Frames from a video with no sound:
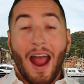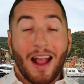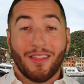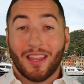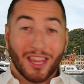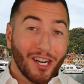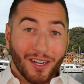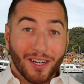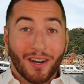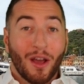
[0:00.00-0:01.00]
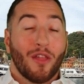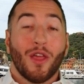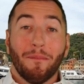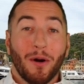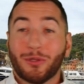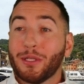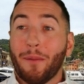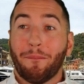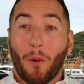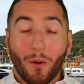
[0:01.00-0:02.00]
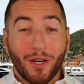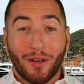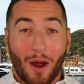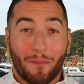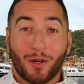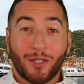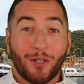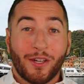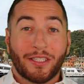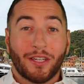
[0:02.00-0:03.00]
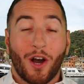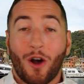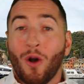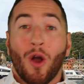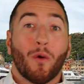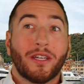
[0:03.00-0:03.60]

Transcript: And the third, the most important number you need to know,